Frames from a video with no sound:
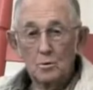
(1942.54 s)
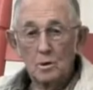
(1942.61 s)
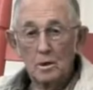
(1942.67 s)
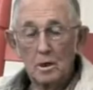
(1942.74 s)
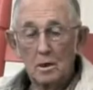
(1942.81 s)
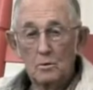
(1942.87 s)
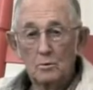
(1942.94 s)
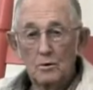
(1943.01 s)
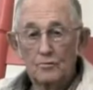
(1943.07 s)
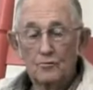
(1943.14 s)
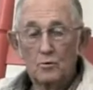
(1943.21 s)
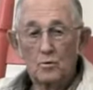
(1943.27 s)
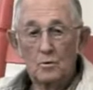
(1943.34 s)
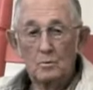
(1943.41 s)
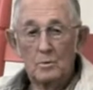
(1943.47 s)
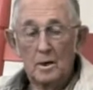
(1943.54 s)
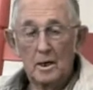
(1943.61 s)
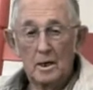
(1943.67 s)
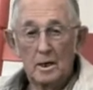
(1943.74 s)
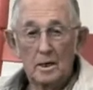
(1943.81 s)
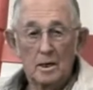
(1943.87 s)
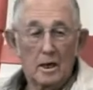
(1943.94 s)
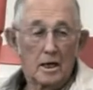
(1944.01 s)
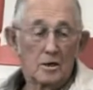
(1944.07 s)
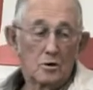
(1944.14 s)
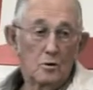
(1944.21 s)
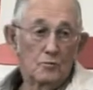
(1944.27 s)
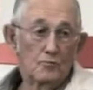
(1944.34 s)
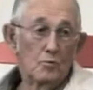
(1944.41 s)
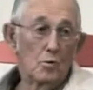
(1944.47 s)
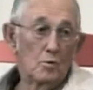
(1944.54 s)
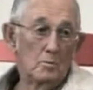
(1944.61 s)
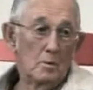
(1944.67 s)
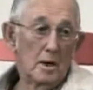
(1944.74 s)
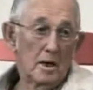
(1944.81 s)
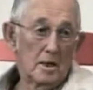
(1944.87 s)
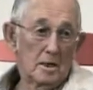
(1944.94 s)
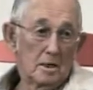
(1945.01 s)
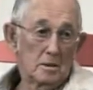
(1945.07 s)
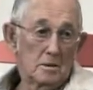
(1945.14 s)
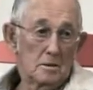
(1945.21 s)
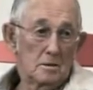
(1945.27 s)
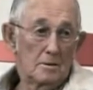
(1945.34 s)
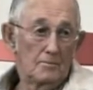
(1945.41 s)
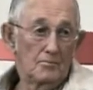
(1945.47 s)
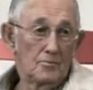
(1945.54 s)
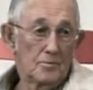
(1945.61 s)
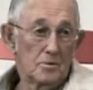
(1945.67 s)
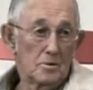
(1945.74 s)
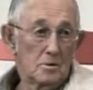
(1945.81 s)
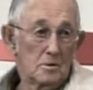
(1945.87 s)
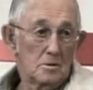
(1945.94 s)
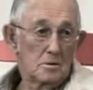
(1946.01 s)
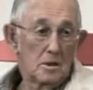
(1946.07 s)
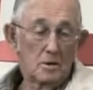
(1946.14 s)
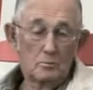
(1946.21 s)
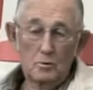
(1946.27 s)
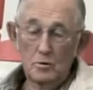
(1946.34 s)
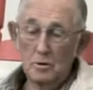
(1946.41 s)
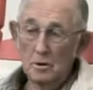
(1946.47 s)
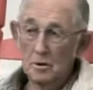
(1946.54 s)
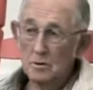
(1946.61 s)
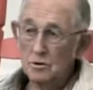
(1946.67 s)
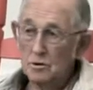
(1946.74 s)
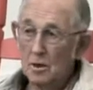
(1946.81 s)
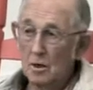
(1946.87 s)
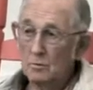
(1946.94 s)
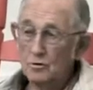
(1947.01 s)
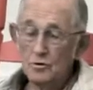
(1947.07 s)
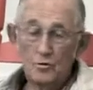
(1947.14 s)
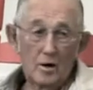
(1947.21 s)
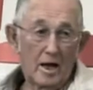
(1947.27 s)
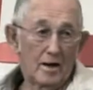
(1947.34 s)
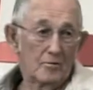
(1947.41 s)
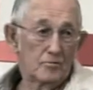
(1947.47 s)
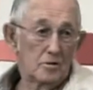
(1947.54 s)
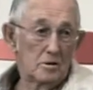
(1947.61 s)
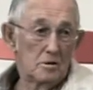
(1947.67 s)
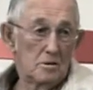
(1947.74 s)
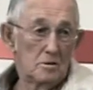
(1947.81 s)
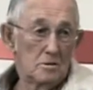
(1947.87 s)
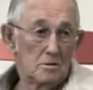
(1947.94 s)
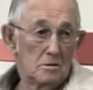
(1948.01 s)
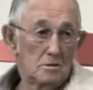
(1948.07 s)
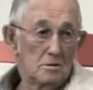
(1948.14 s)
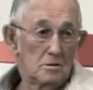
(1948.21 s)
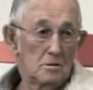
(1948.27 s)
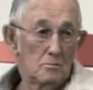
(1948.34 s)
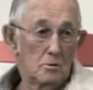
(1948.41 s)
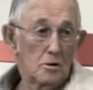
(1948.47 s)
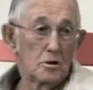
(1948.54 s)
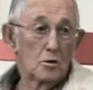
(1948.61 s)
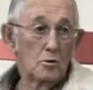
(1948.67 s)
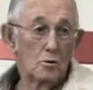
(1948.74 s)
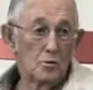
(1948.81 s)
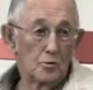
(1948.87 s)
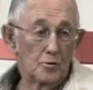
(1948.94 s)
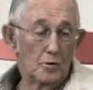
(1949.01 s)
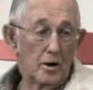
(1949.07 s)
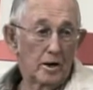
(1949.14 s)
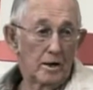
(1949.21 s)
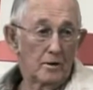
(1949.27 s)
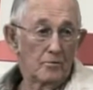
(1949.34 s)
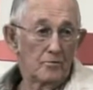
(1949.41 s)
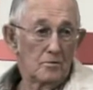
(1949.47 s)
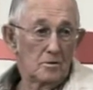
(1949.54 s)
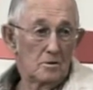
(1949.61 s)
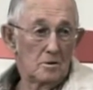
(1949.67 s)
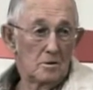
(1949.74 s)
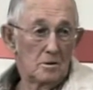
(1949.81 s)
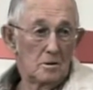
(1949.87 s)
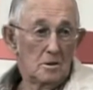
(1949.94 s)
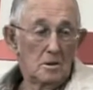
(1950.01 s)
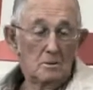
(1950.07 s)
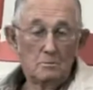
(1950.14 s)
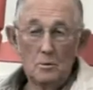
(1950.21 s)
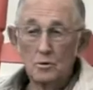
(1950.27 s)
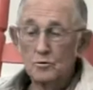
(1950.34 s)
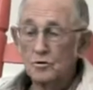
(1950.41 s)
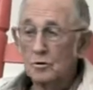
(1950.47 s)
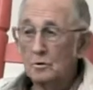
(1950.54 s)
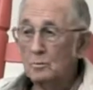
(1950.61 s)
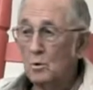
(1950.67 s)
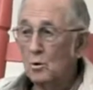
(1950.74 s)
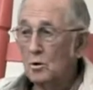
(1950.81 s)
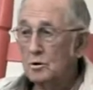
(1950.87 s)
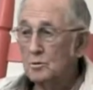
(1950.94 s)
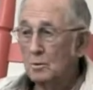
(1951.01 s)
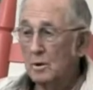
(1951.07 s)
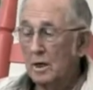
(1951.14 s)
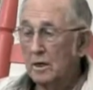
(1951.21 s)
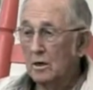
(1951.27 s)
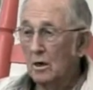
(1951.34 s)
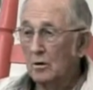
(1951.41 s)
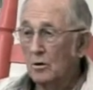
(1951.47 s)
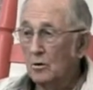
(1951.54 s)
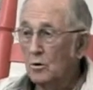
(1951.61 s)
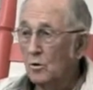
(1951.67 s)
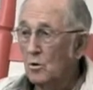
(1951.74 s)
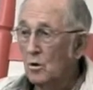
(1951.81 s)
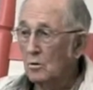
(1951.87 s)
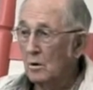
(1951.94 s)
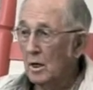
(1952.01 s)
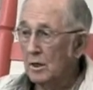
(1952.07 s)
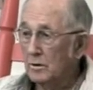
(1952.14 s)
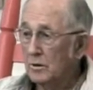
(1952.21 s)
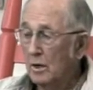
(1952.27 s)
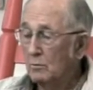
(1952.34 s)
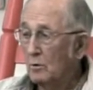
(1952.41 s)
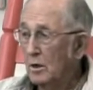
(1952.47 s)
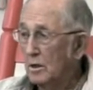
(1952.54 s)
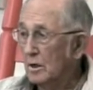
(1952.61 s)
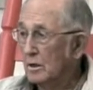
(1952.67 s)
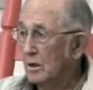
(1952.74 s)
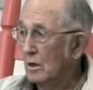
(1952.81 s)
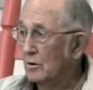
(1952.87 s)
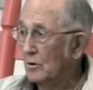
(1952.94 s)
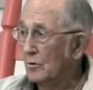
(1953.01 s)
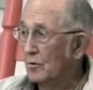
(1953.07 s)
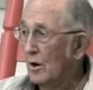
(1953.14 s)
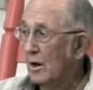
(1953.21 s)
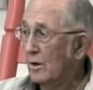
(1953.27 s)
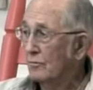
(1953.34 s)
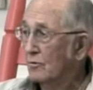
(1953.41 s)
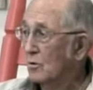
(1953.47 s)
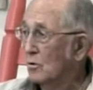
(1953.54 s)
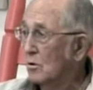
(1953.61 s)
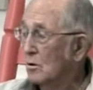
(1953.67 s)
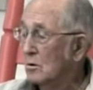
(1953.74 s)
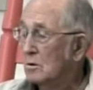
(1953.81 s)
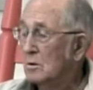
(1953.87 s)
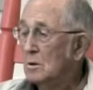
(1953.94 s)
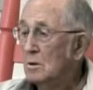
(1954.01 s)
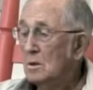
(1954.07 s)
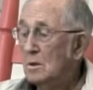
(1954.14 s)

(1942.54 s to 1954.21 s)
went in. I went to Fort Bragg. I had to go to Fort Bragg. They were Uh, so I was drafted. What they call the draft. Most of the boys, when they got their call, like they'd wait till they got their draft call,